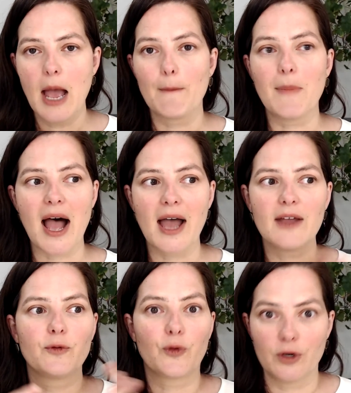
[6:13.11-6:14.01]

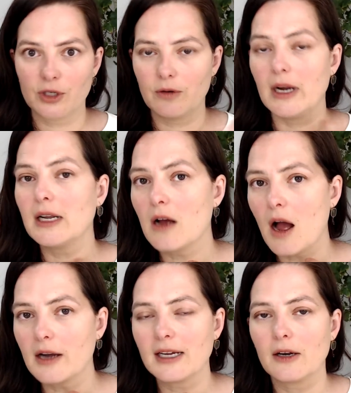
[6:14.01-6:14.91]
by first creating
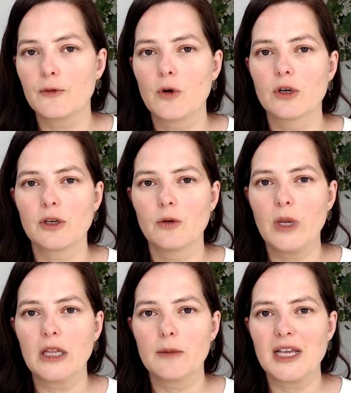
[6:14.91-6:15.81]
content, of course, on a
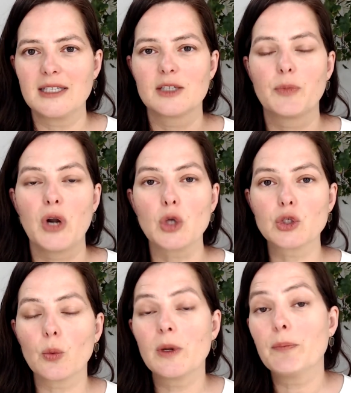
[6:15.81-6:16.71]
weekly basis, but
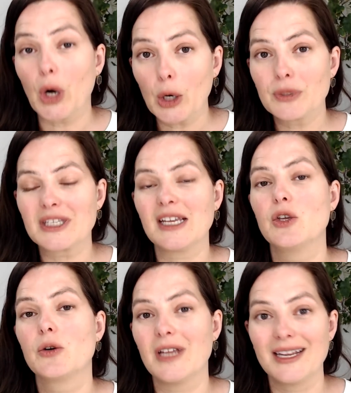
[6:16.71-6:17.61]
also repurposing
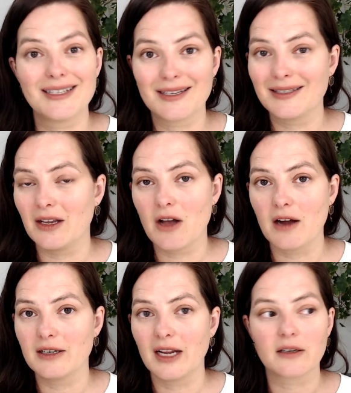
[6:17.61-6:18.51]
your existing
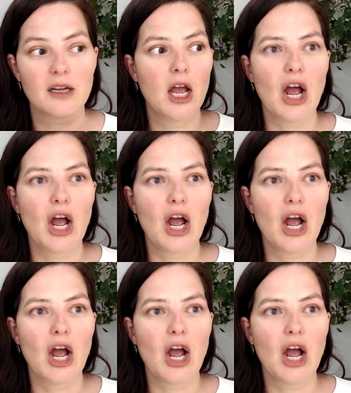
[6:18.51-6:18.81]
content.